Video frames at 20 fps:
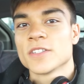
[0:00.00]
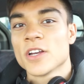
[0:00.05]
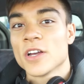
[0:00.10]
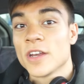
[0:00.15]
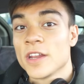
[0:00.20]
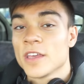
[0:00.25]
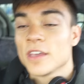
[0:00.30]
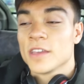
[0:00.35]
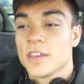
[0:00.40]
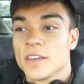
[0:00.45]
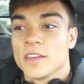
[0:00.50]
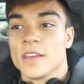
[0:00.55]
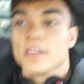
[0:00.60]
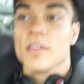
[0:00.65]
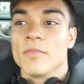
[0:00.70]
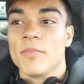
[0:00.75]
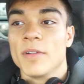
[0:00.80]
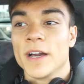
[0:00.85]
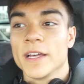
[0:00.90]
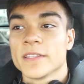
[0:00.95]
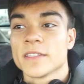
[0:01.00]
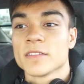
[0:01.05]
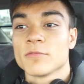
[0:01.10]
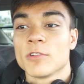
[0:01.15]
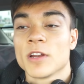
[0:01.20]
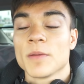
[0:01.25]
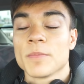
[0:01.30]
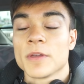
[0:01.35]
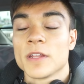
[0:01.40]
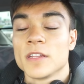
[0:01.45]
on it. But
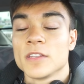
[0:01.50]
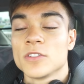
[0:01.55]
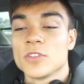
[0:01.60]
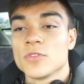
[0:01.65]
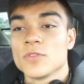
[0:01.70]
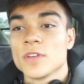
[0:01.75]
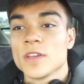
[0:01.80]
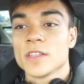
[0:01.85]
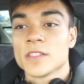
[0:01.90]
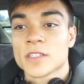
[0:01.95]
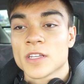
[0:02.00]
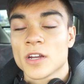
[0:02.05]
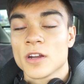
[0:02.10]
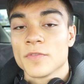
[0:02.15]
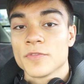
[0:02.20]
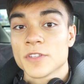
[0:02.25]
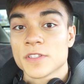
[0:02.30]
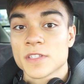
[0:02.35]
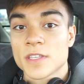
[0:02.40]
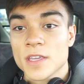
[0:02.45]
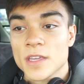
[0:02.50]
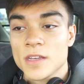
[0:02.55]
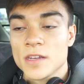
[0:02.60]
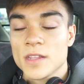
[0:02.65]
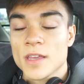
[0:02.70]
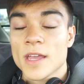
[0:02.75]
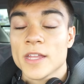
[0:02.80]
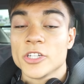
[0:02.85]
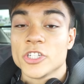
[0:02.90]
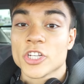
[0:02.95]
what I'm gonna do is cut off the
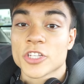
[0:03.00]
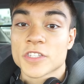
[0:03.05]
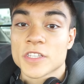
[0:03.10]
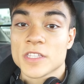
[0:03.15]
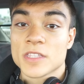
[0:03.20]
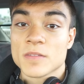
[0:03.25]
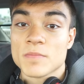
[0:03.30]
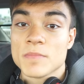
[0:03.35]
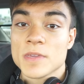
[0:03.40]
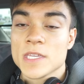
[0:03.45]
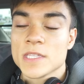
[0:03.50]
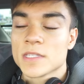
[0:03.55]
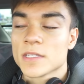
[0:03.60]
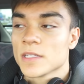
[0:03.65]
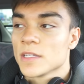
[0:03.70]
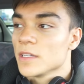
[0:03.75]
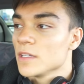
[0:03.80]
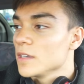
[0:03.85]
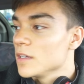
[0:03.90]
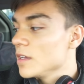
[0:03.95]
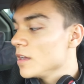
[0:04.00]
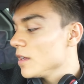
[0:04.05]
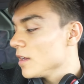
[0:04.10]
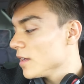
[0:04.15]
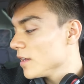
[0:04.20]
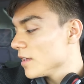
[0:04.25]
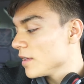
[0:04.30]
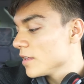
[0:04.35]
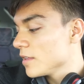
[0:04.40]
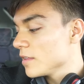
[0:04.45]
skin and just eat the meat.
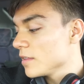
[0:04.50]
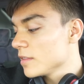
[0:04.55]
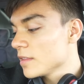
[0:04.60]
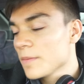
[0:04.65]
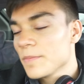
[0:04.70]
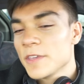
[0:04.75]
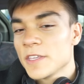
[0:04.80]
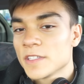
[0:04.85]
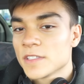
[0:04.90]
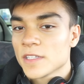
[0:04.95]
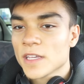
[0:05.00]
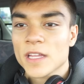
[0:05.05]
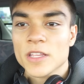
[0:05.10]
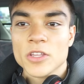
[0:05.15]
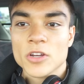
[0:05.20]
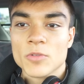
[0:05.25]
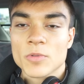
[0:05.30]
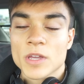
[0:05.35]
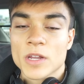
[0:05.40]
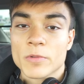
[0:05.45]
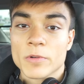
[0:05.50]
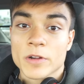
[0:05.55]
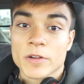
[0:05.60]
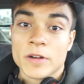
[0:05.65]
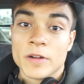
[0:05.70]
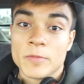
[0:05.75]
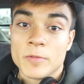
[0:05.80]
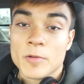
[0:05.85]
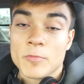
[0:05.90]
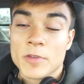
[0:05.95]
Uh, that being said, you know, we gotta work
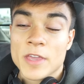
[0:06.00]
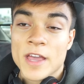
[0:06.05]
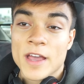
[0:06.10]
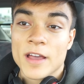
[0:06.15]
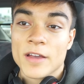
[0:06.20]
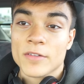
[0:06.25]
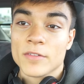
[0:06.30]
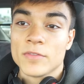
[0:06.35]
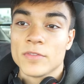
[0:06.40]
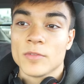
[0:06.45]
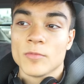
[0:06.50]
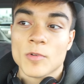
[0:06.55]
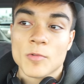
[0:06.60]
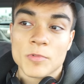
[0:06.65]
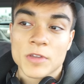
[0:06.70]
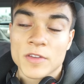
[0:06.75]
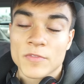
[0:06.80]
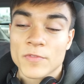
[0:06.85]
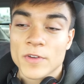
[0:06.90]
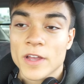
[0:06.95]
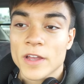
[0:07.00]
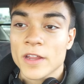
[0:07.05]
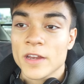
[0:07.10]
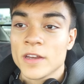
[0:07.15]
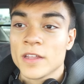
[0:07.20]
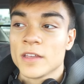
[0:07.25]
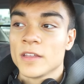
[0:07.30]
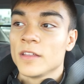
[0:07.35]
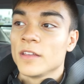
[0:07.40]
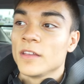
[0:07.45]
around what we have and what we can
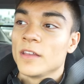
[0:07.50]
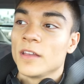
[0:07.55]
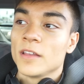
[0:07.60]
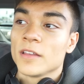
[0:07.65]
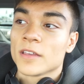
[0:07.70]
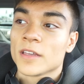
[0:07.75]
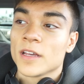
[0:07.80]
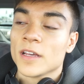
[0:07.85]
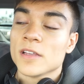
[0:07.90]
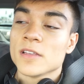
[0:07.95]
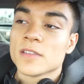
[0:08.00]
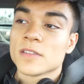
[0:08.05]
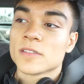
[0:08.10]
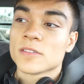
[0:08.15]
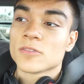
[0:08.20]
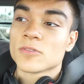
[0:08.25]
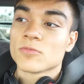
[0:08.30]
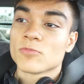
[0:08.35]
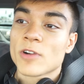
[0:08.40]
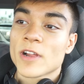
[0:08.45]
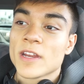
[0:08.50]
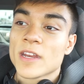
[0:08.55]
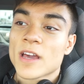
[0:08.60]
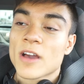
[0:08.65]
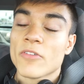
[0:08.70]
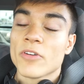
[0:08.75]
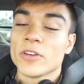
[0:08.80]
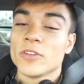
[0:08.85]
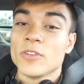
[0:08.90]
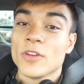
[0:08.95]
find because right
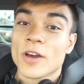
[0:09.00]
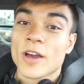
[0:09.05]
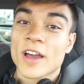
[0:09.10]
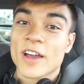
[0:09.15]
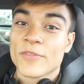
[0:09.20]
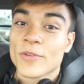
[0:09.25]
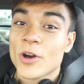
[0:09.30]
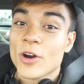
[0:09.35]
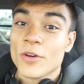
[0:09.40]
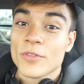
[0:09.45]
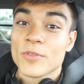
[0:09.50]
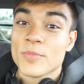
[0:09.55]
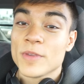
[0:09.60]
now I do not have all the